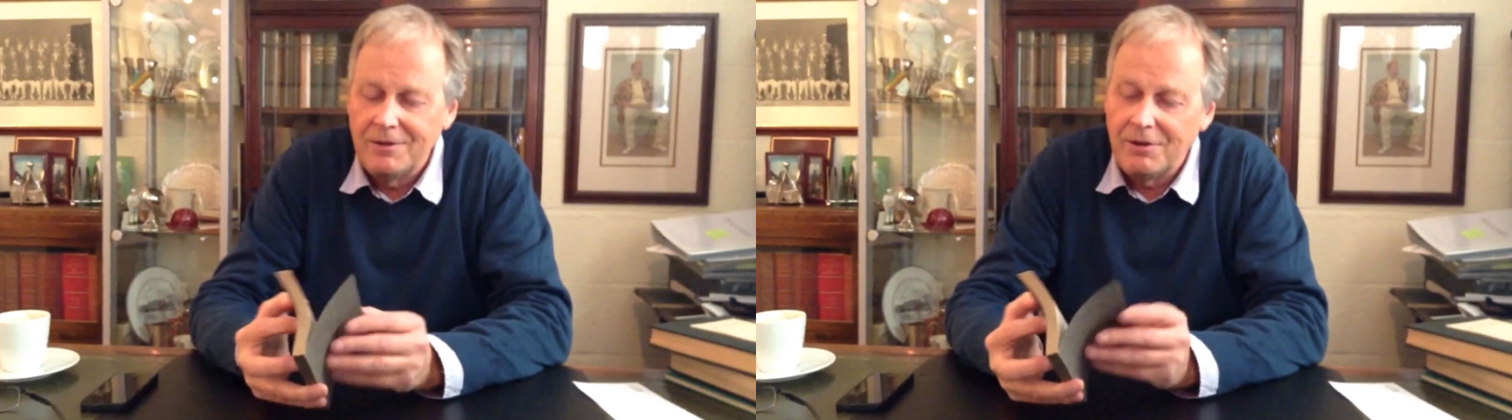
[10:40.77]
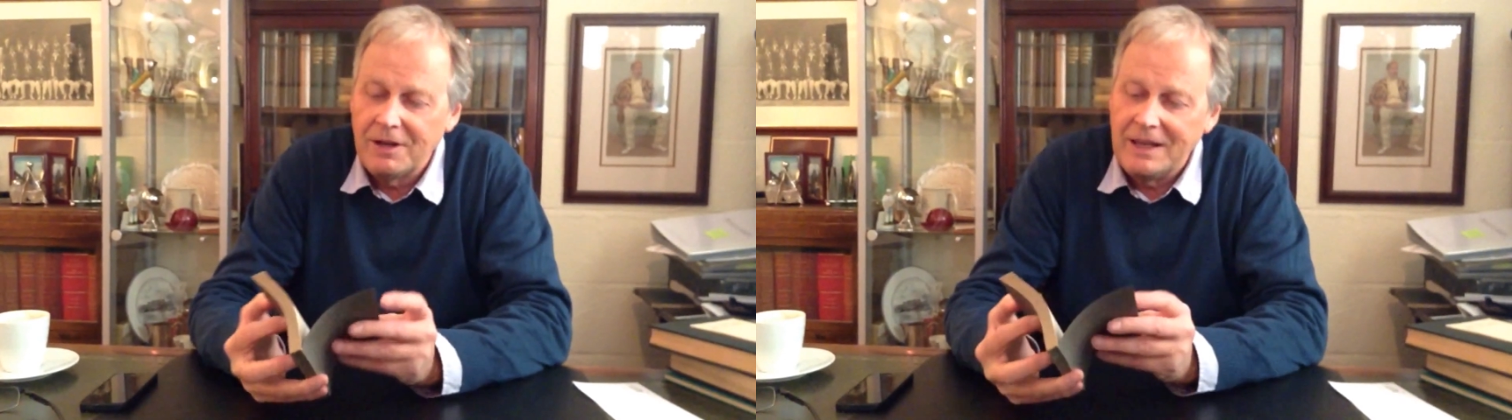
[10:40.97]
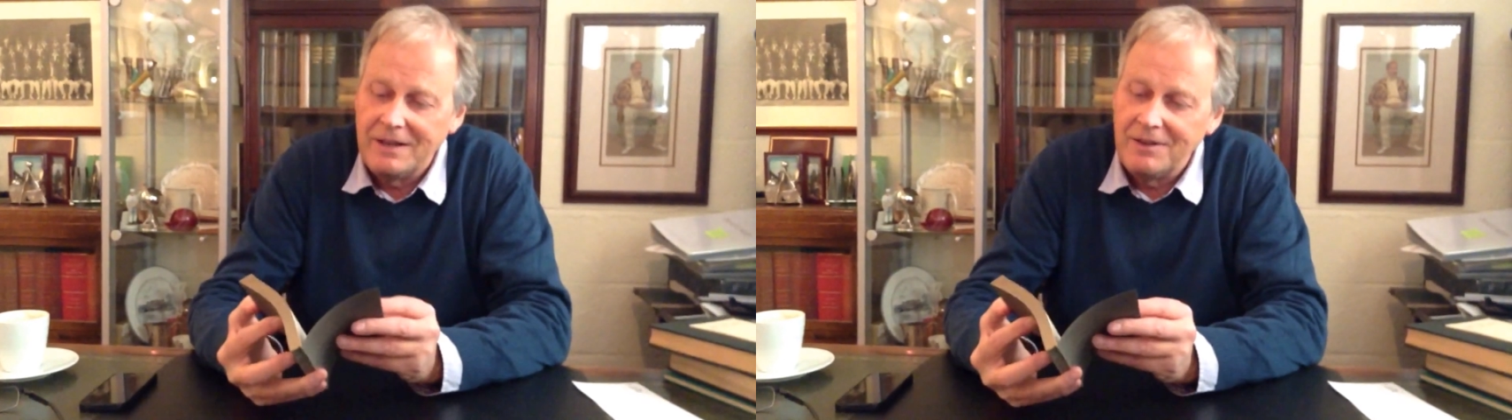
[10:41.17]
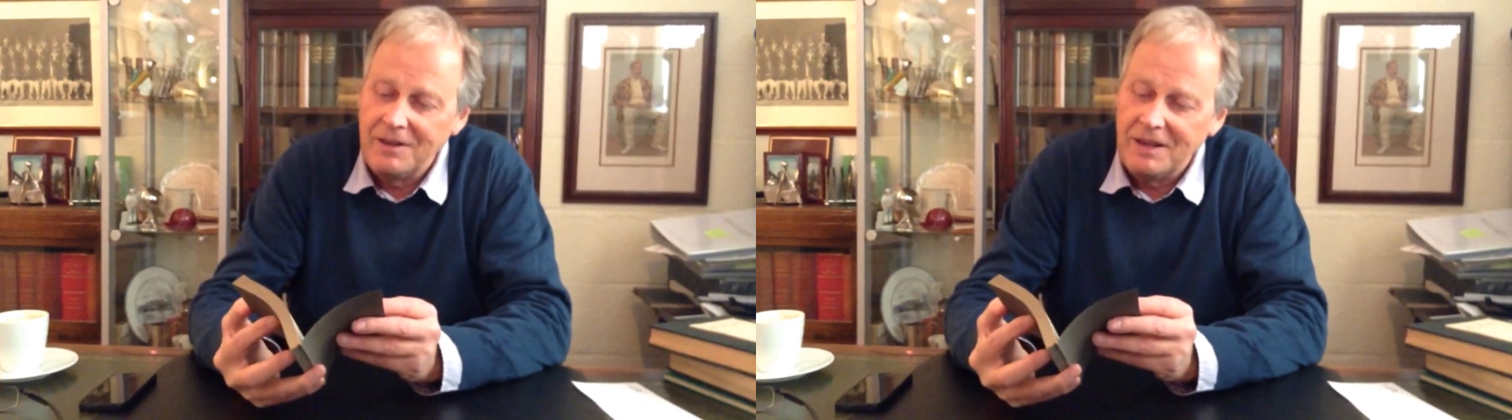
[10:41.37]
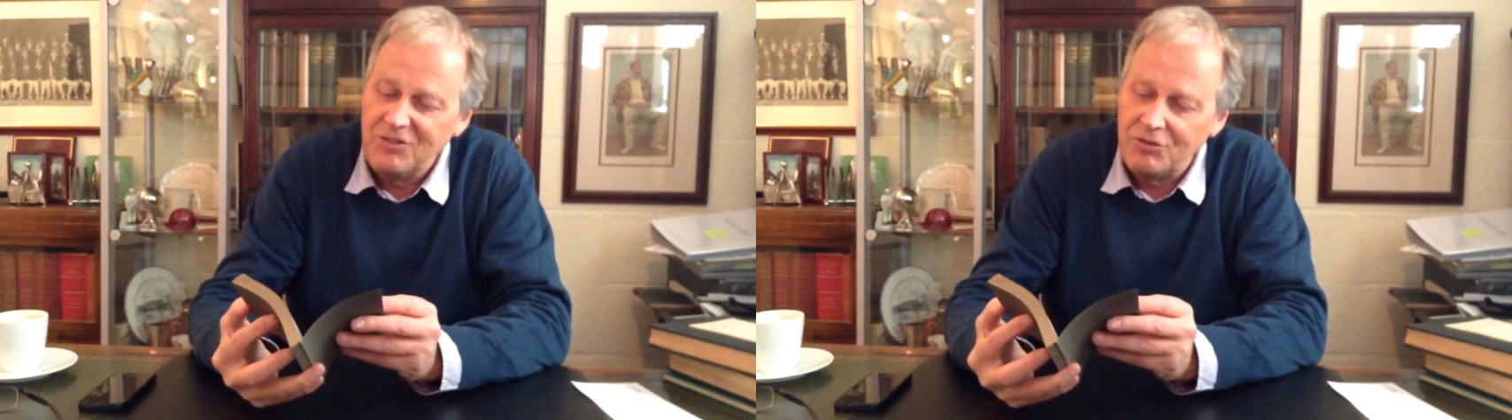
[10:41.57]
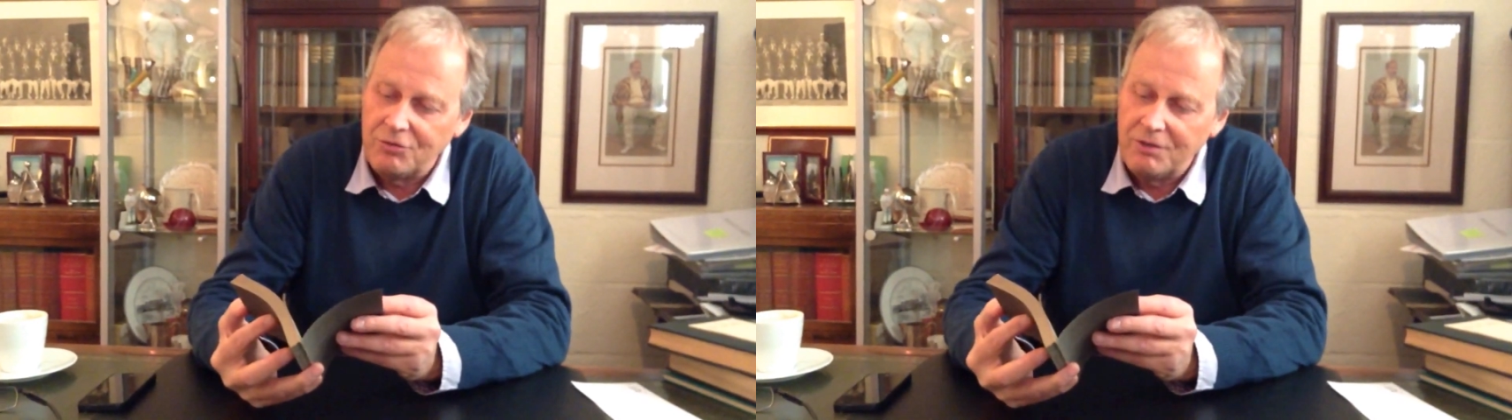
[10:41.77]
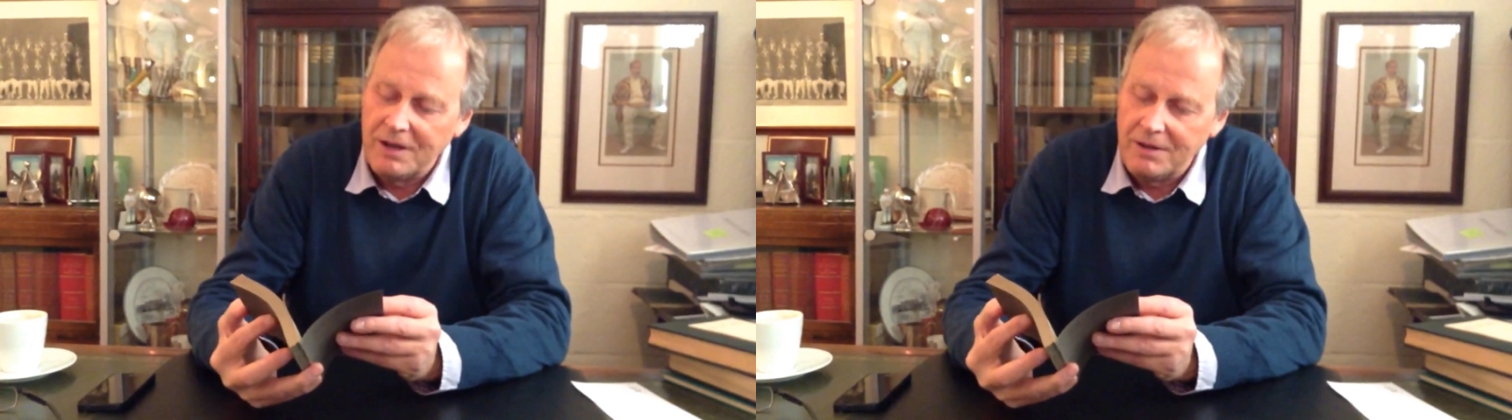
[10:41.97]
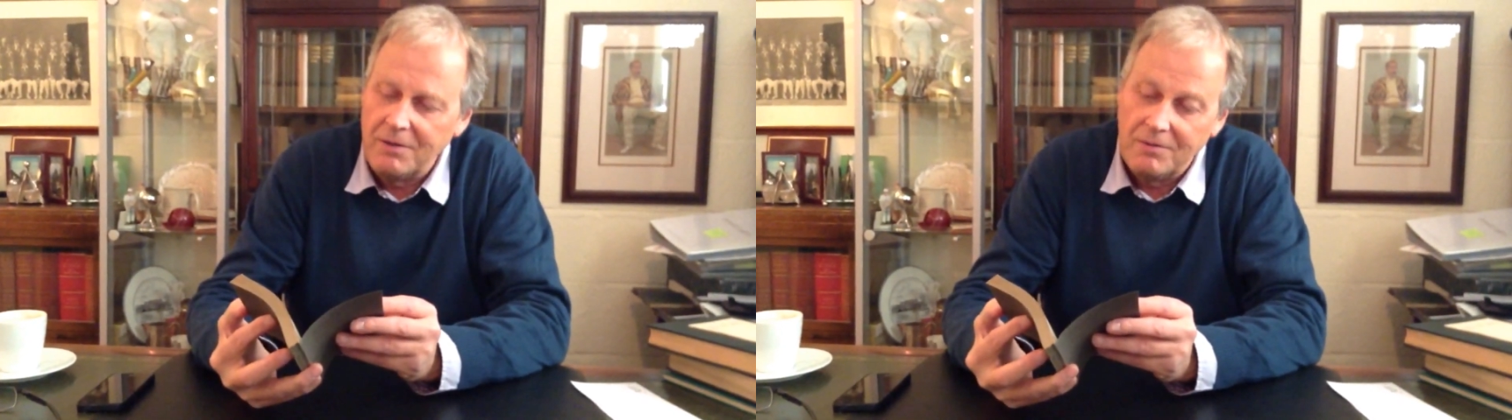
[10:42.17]
cricket
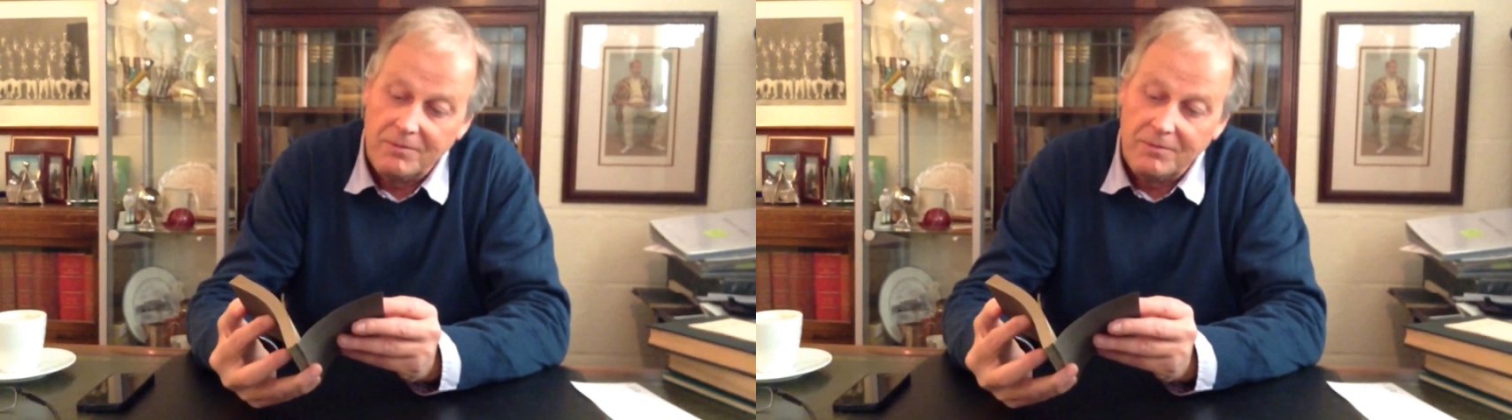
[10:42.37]
history,